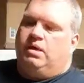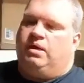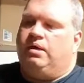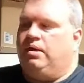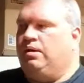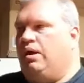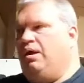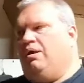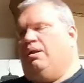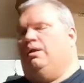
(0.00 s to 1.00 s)
And
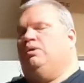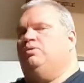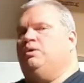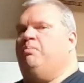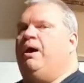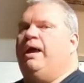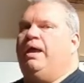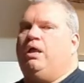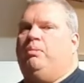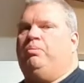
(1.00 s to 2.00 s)
I only usually buy a
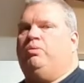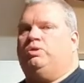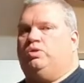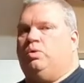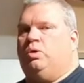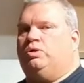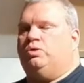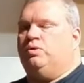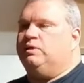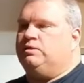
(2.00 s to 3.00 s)
couple storage
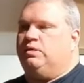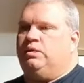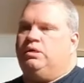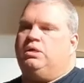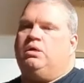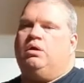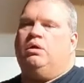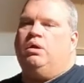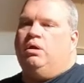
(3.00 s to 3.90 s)
units a year